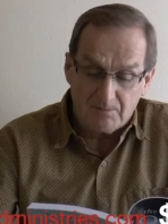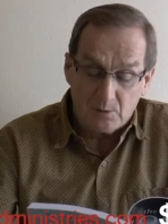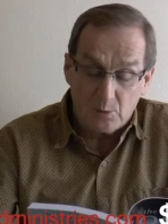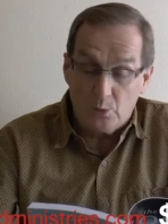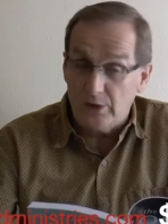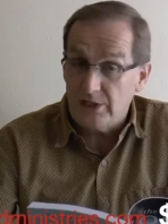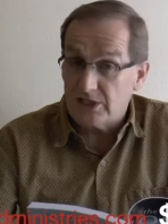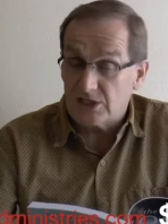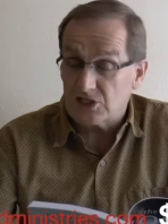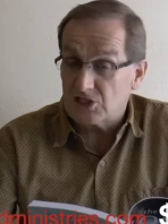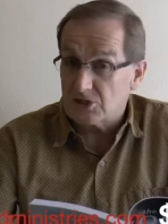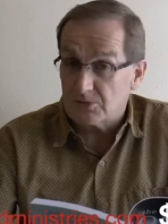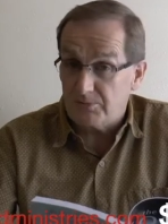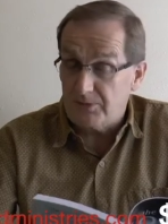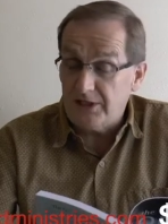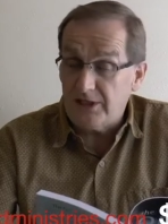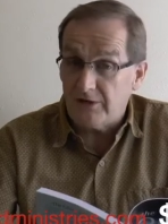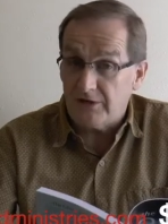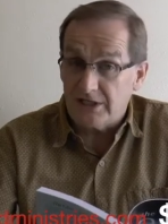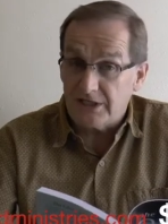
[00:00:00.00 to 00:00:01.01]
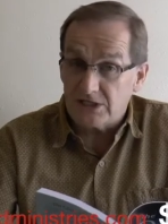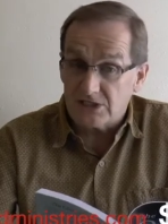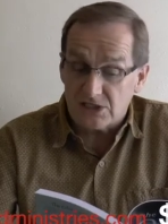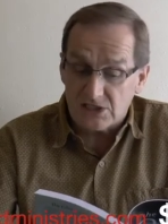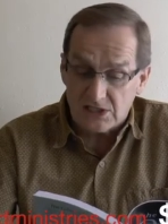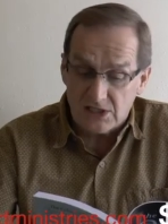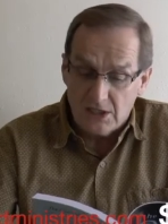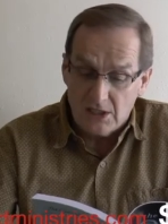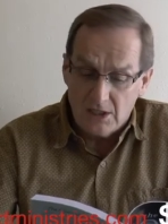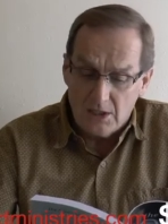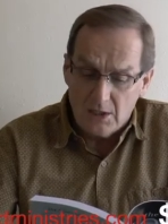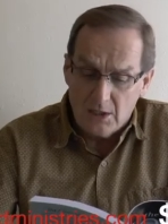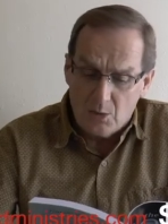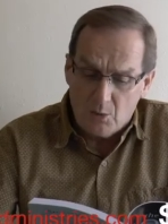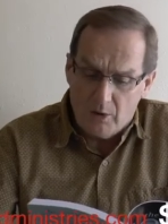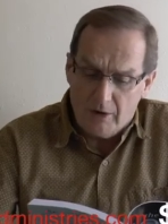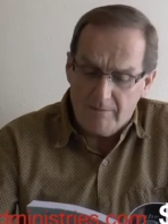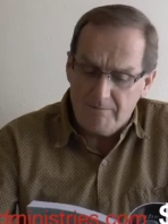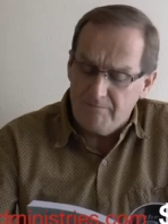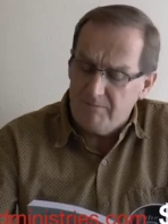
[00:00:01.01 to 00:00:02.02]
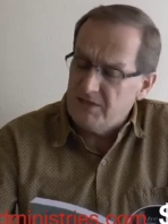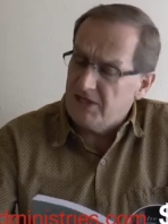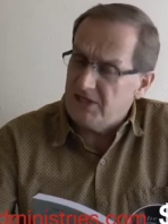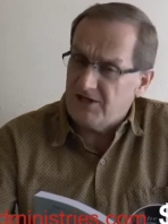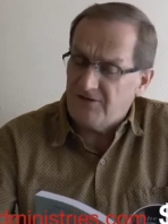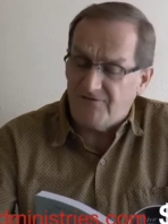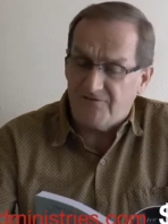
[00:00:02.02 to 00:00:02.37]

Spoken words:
We experienced what many